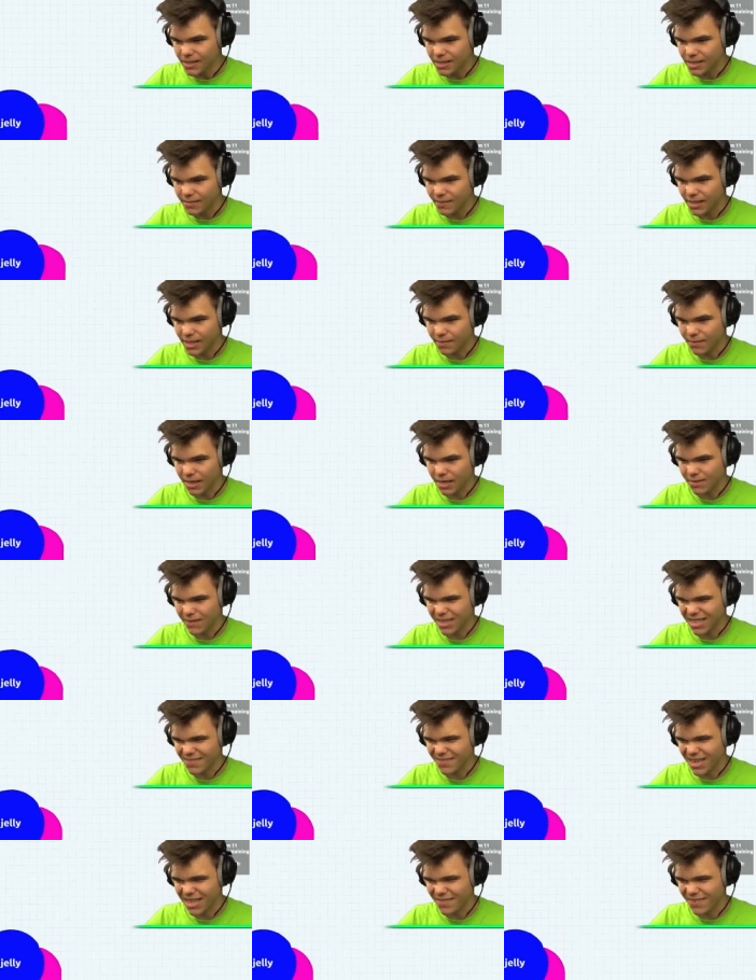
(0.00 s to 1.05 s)
Come on, come on, come
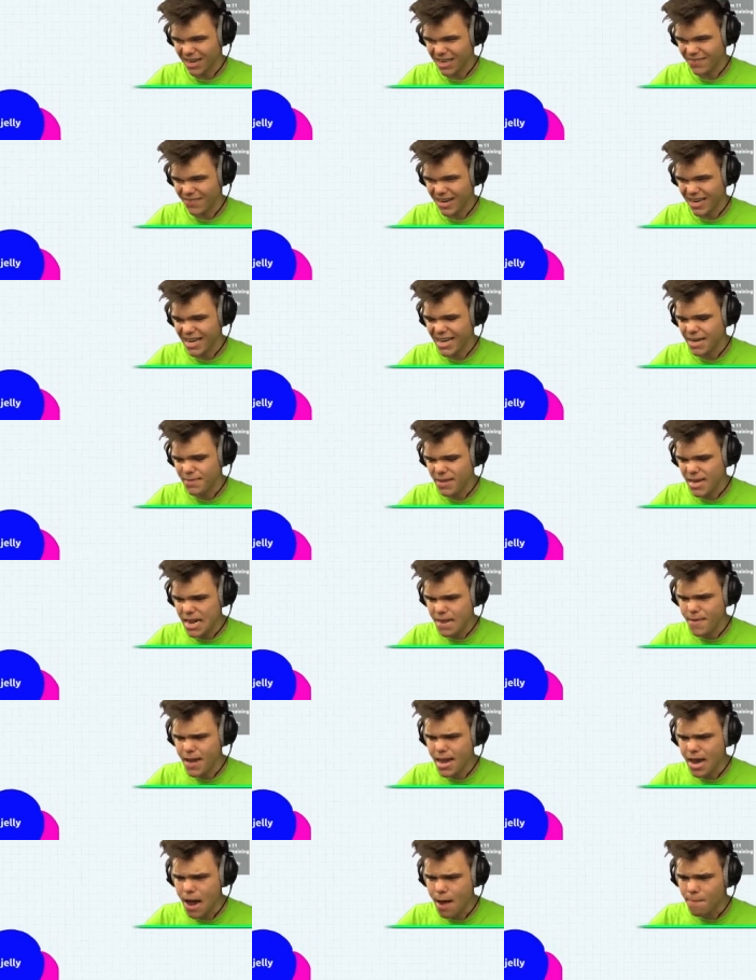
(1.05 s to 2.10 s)
on, come on, come on, come on. Eat him, eat
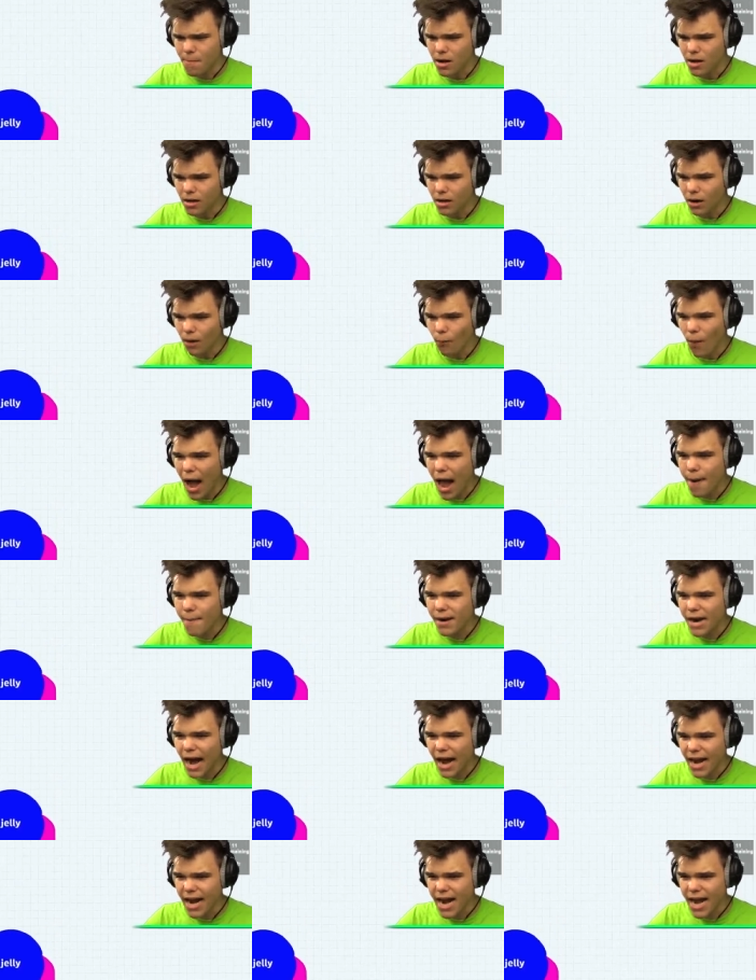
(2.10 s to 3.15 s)
him, eat him. Why am I
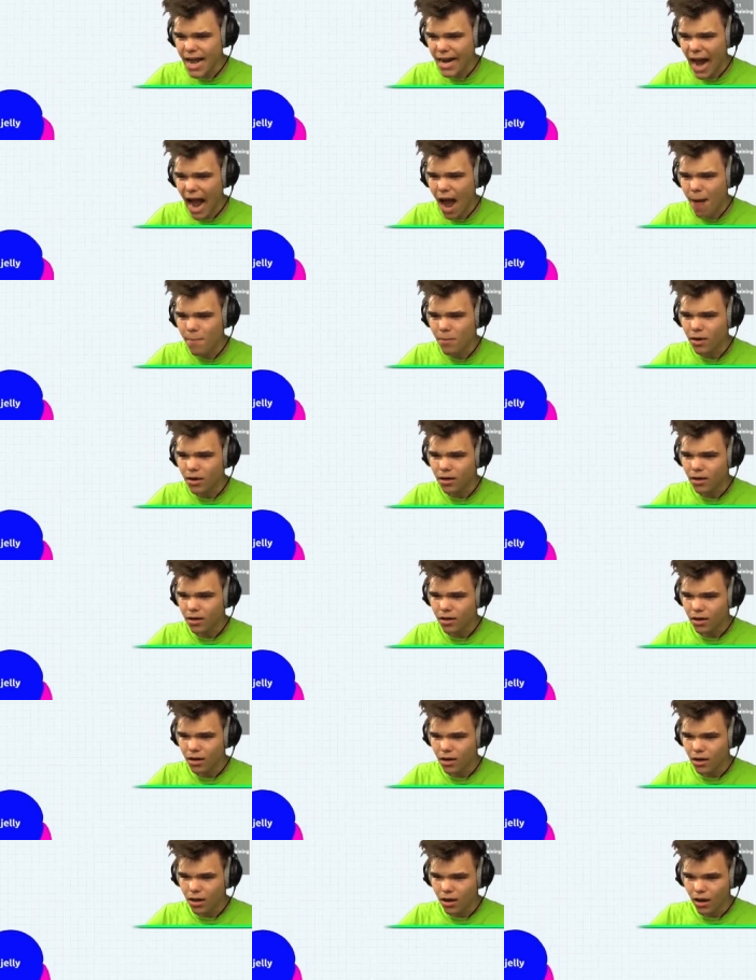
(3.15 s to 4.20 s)
not eating him?
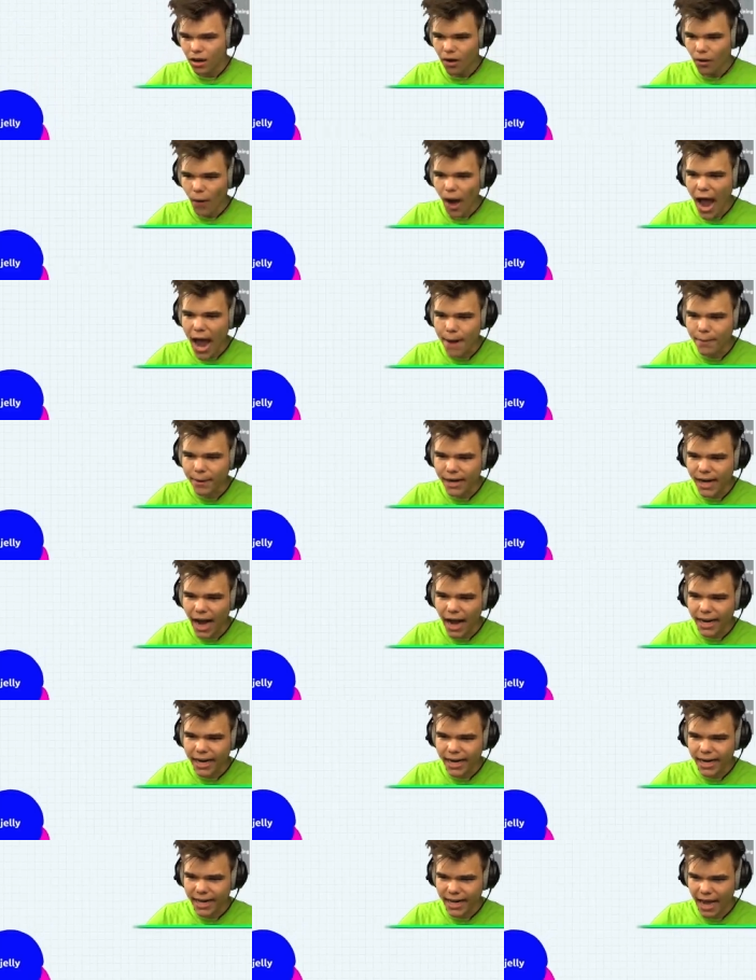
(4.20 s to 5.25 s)
Why am I
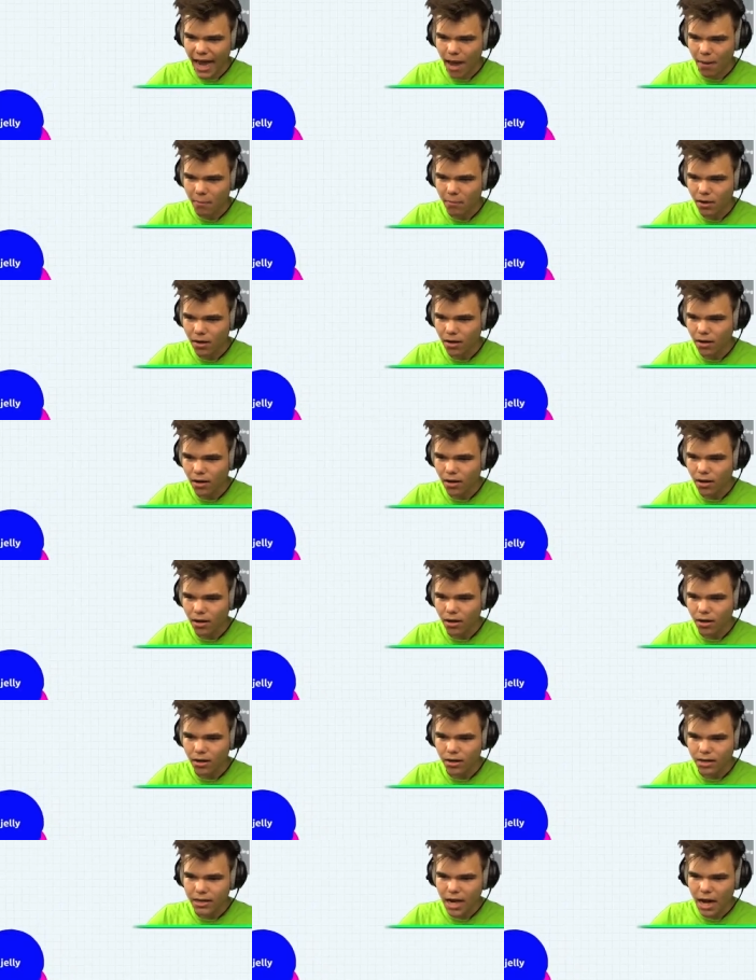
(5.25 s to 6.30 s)
not eating
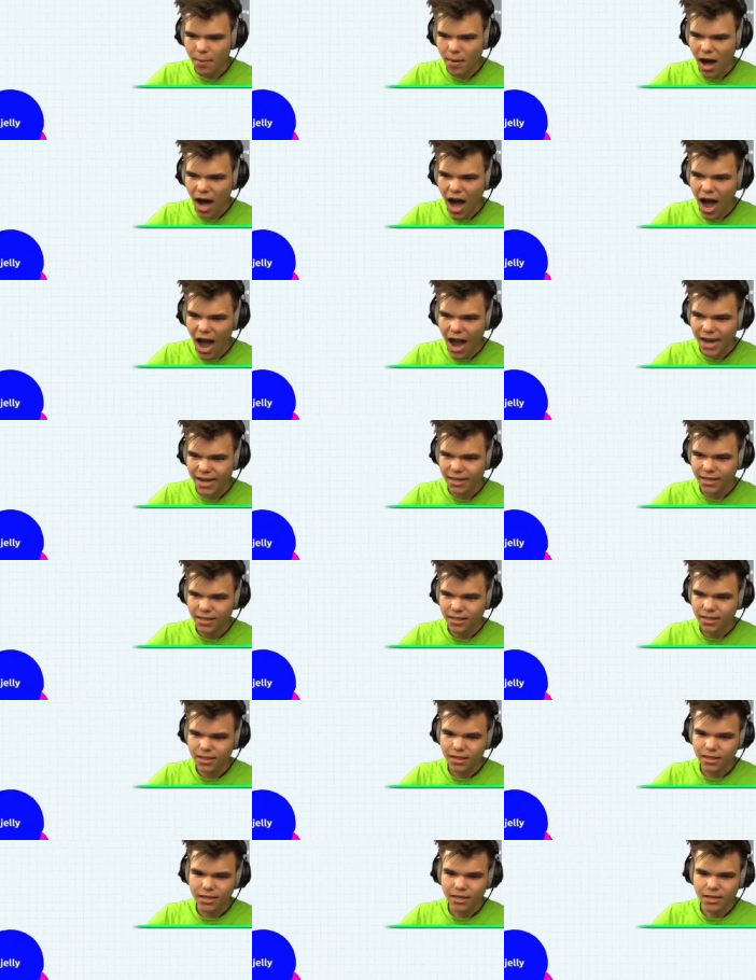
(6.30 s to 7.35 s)
him? Come on.
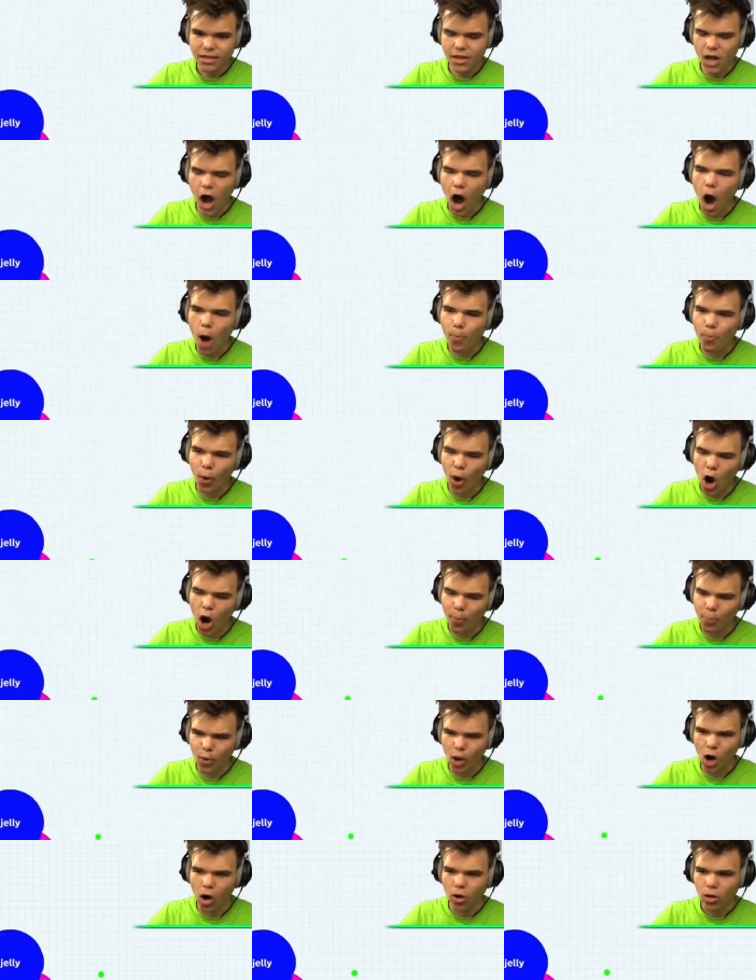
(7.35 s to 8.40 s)
No,
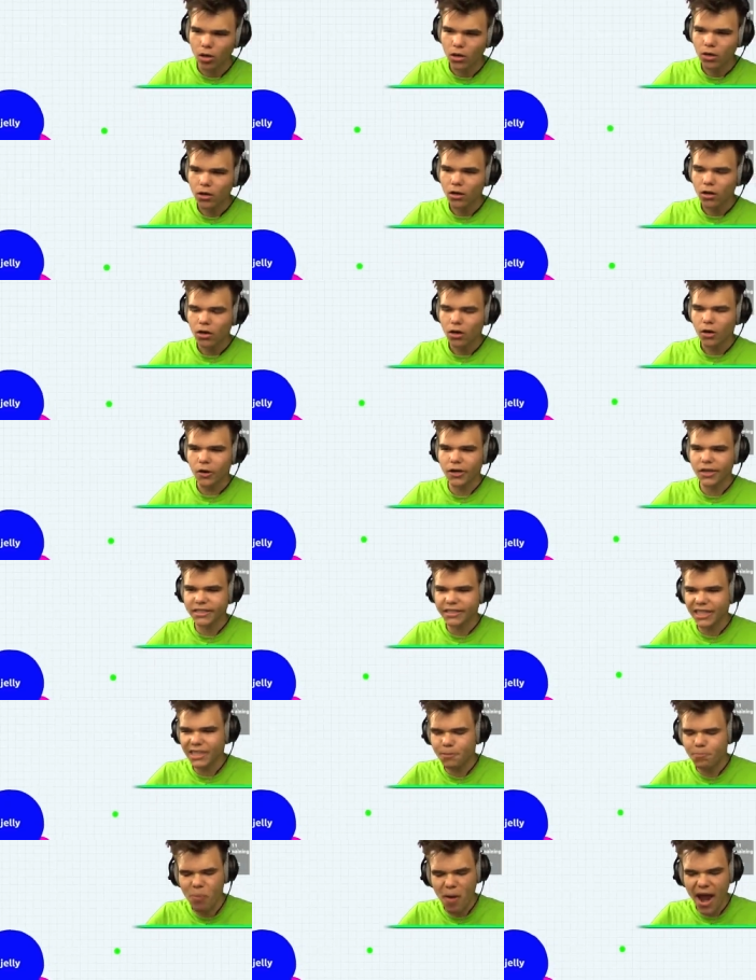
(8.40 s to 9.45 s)
purple. Or is
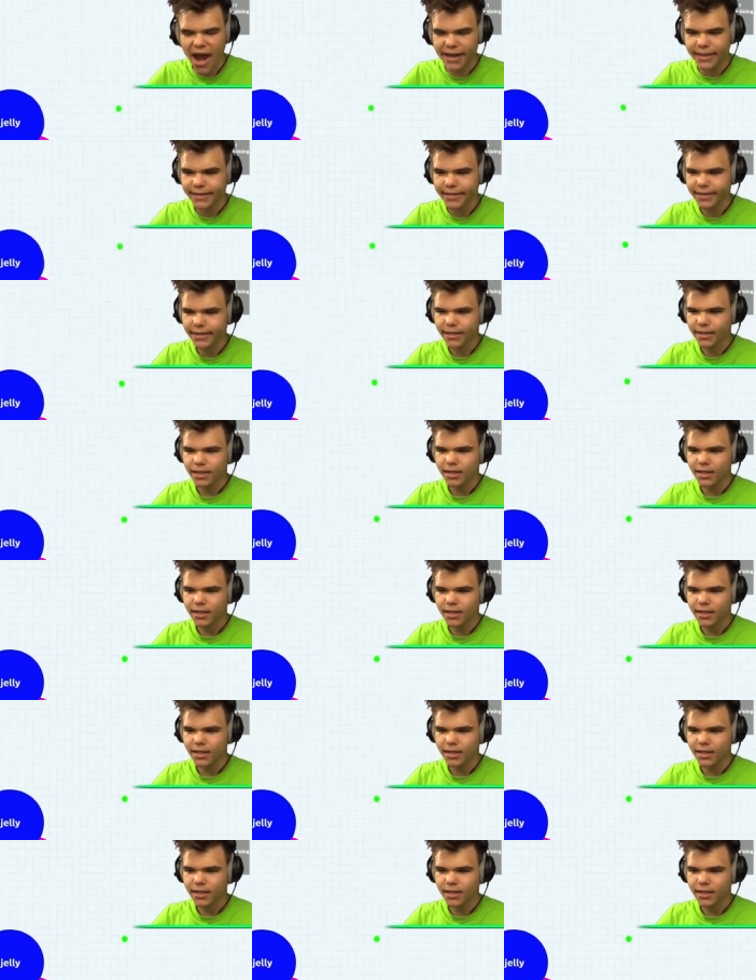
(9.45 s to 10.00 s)
this pink?